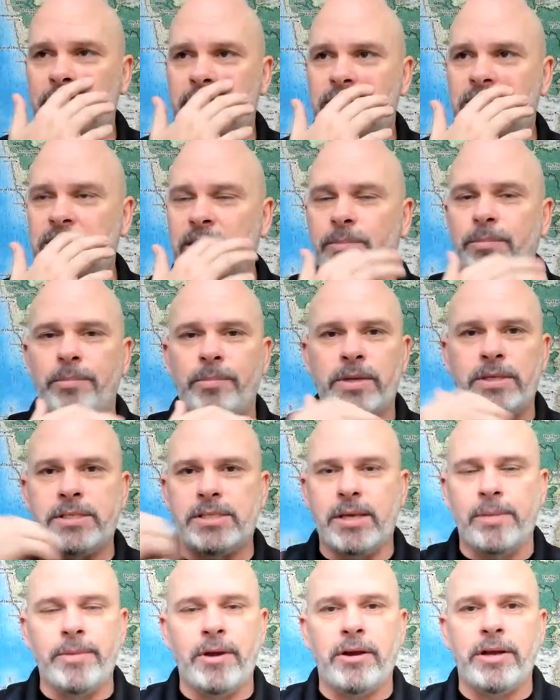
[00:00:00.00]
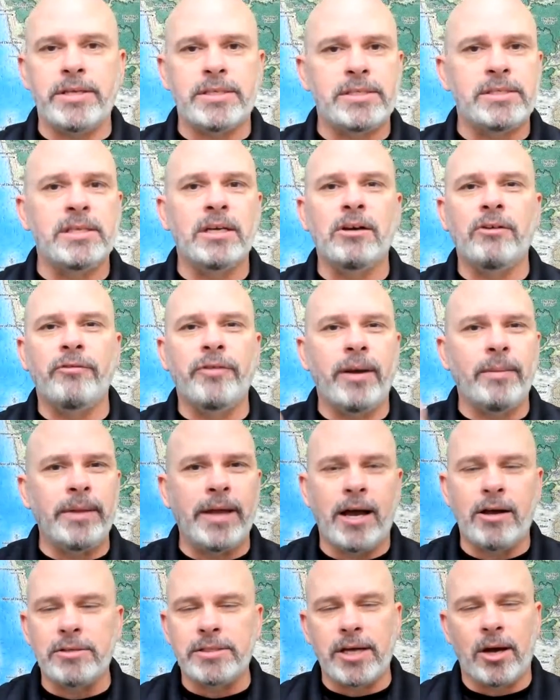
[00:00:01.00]
some in some areas single family
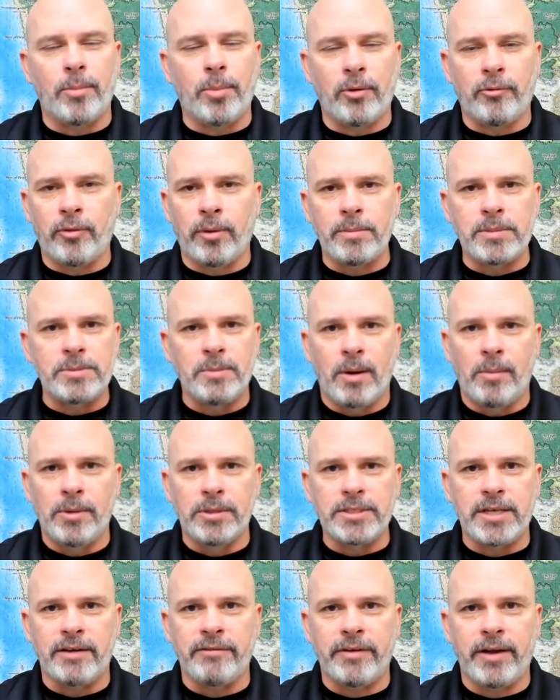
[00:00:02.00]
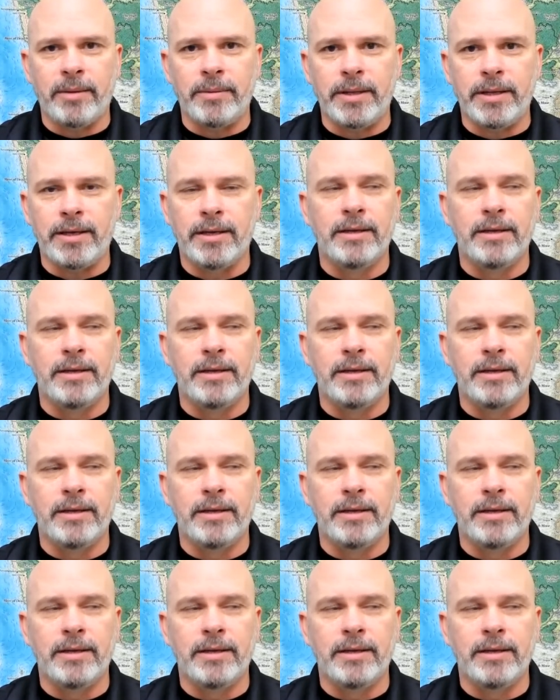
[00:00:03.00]
house outperforms small multifamily